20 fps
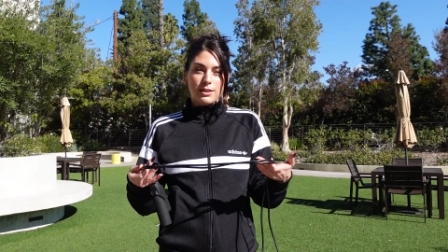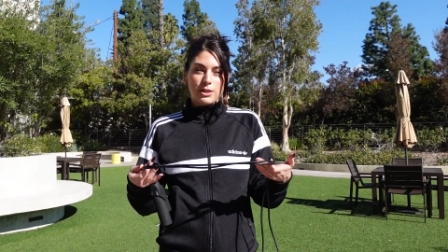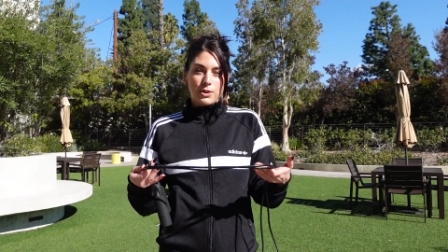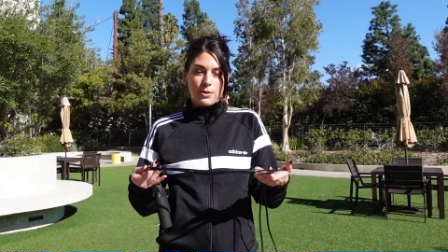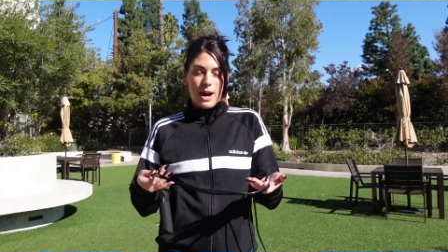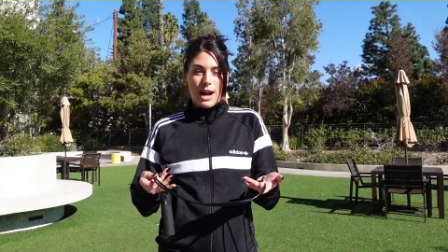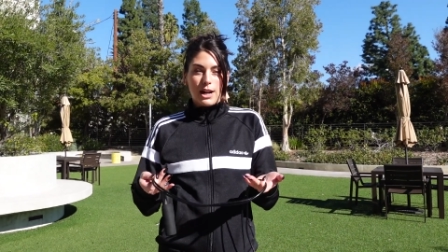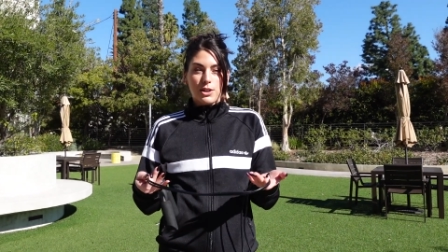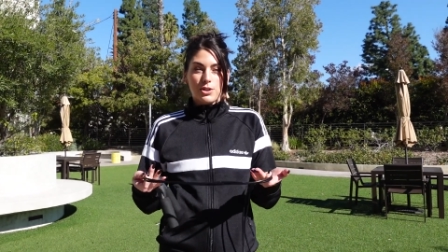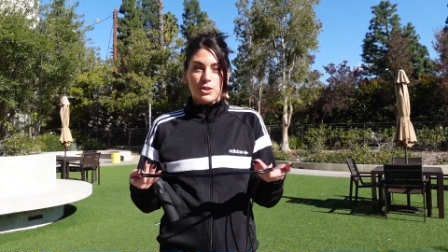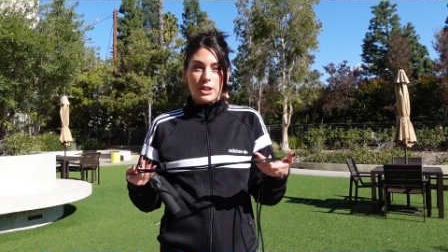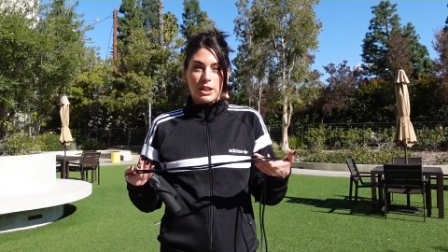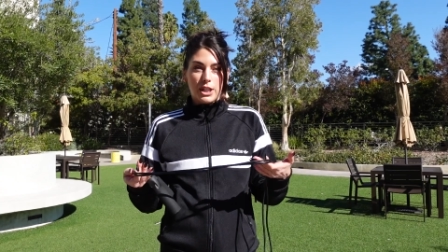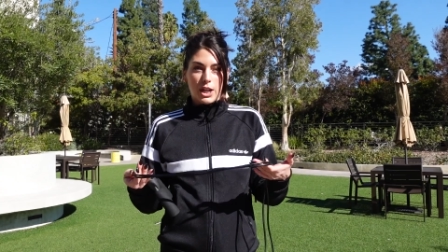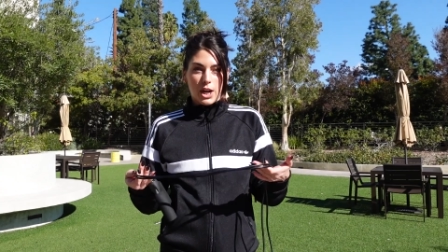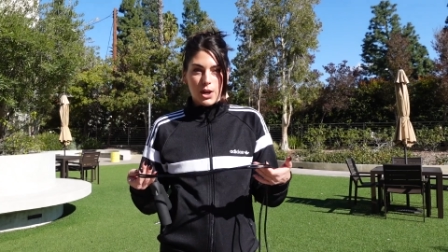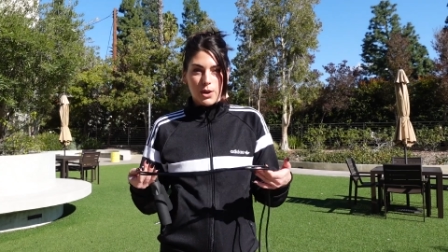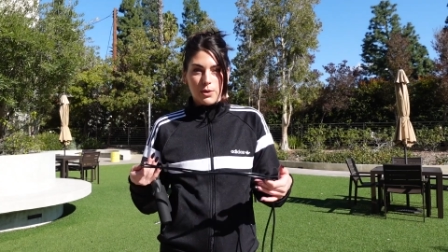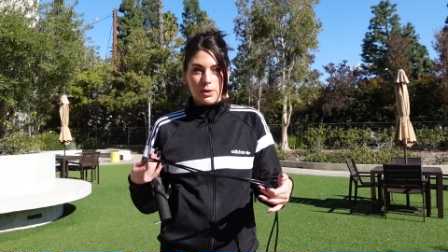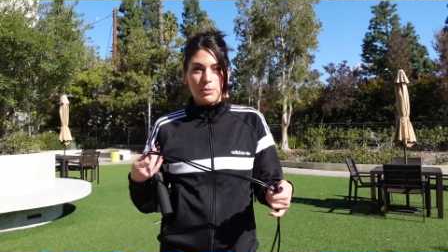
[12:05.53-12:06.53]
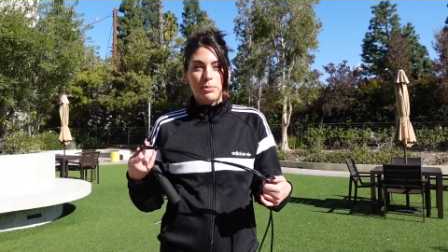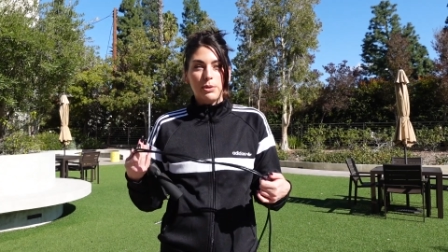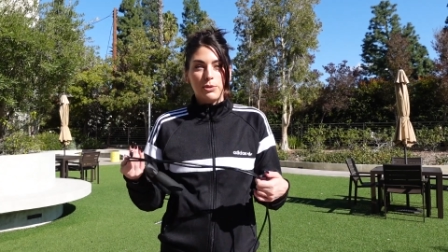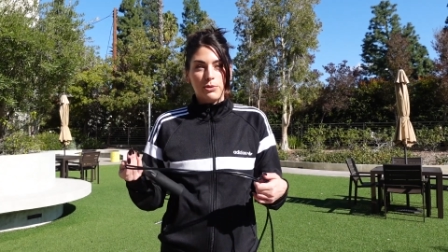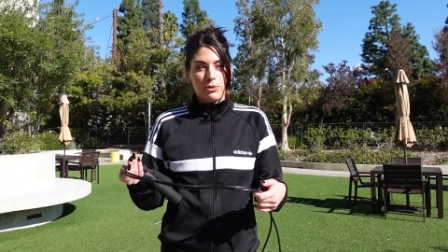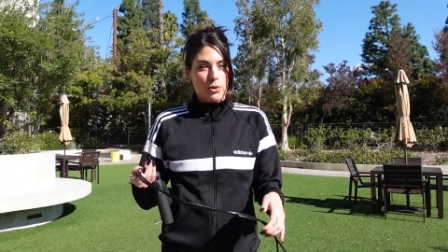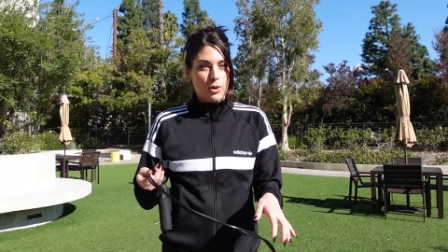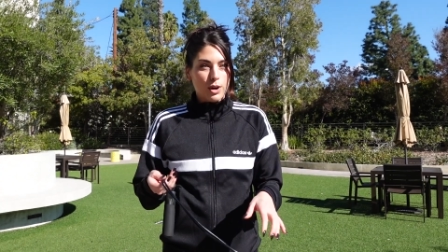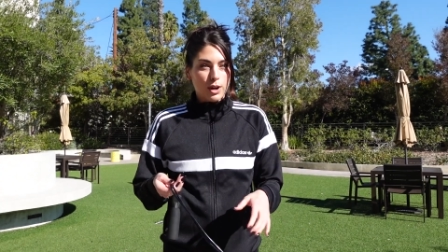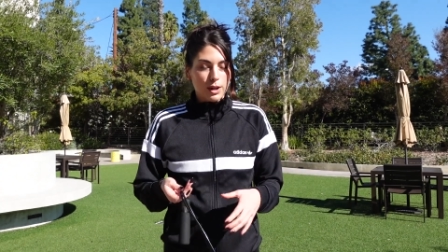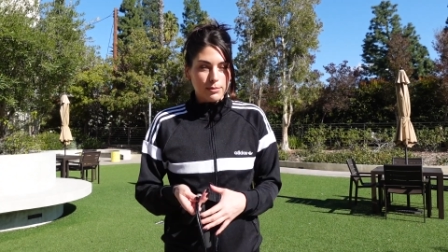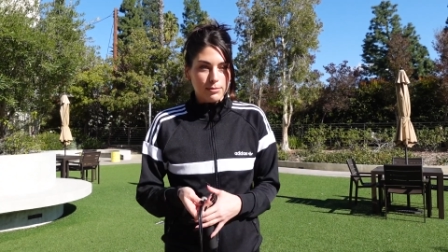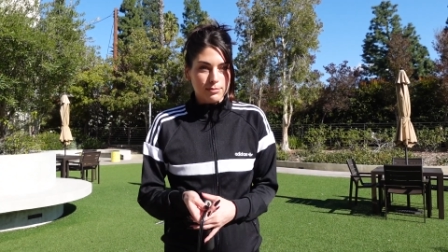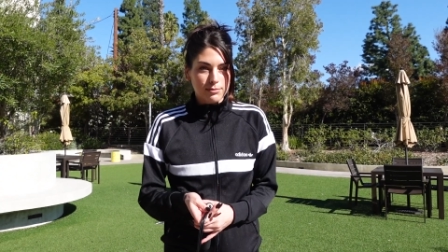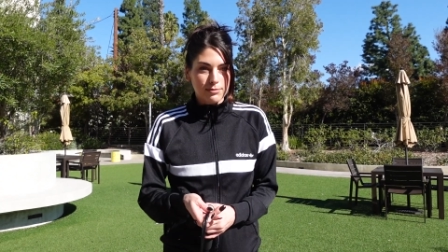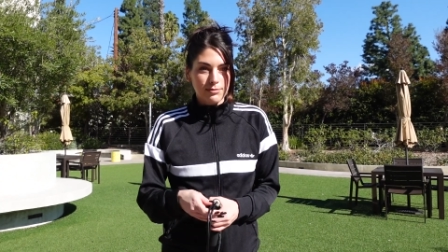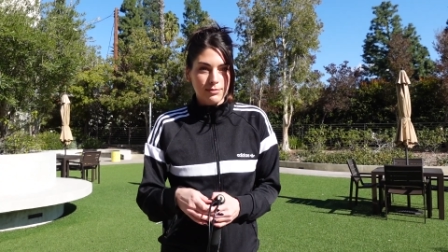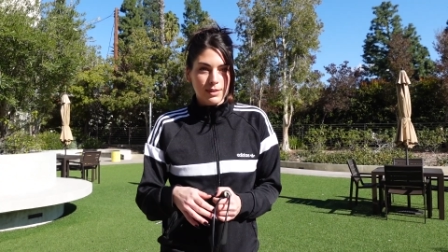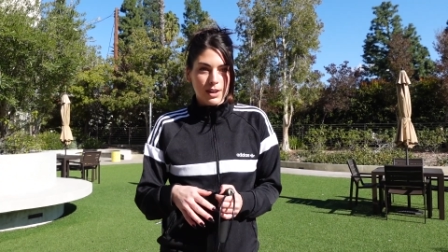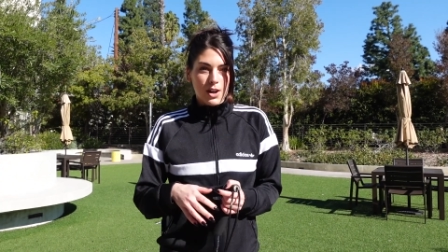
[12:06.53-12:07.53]
you actually go and perform
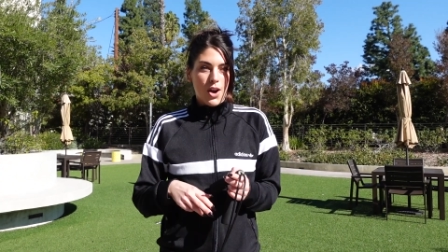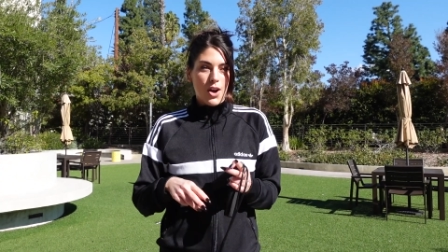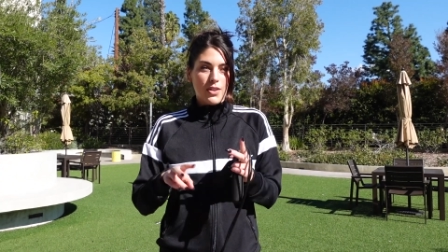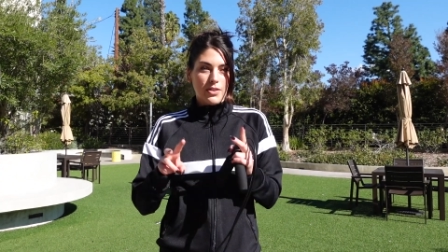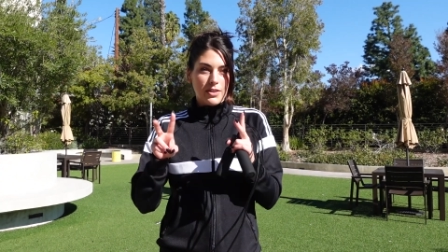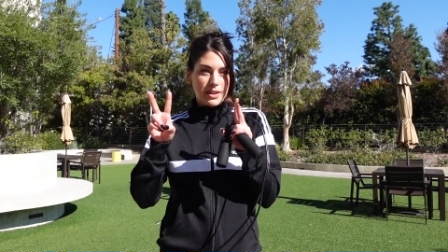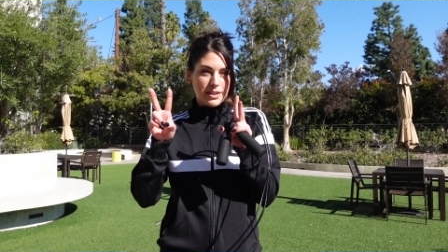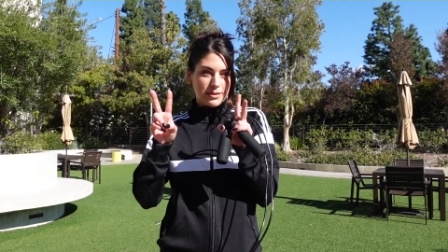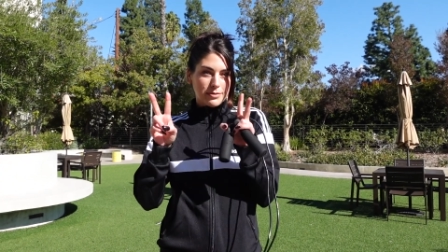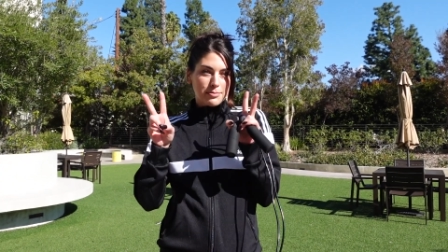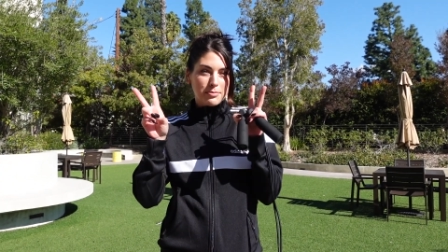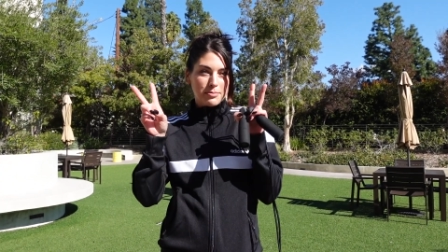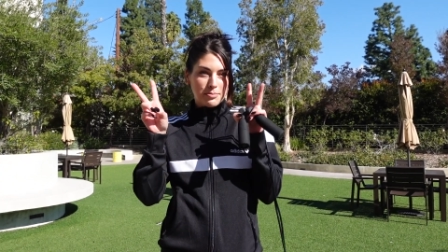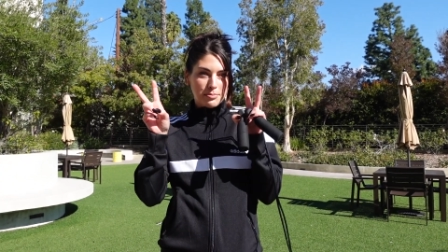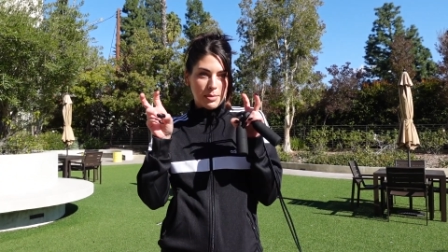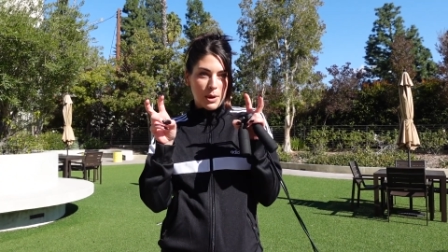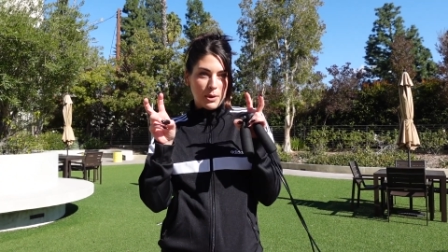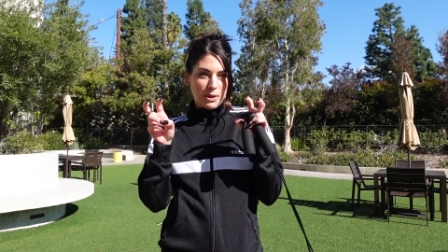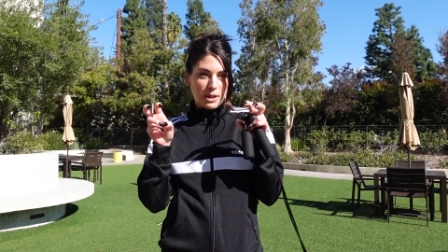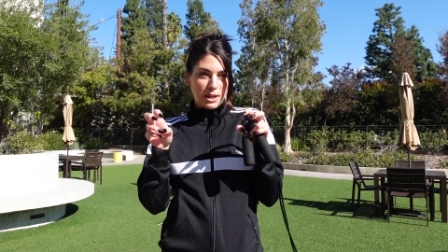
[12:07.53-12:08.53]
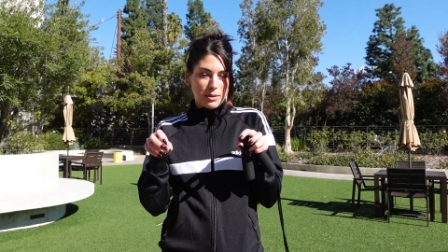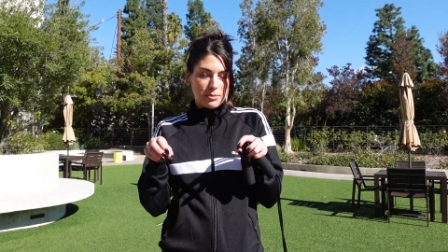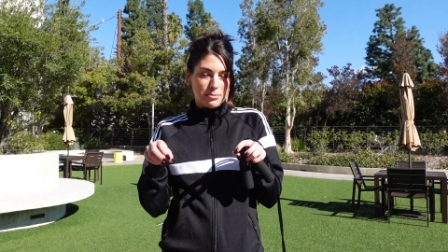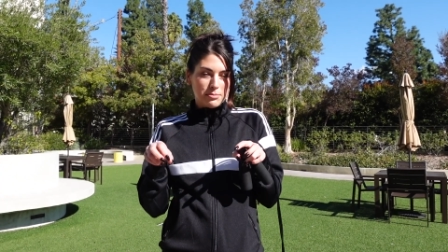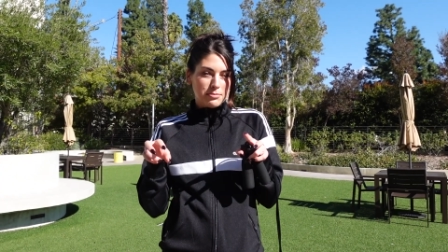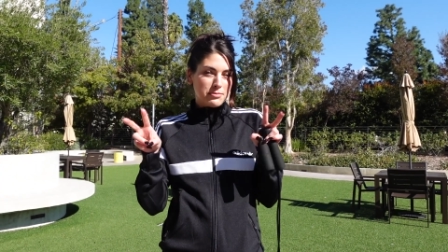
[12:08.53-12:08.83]
on the podium,